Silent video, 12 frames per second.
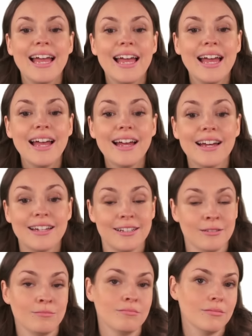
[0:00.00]

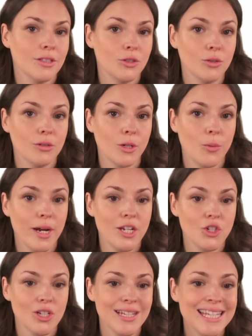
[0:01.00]
add the two
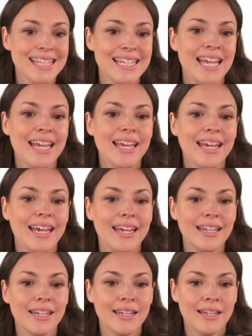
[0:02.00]
equations
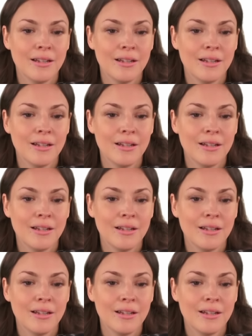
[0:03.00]
and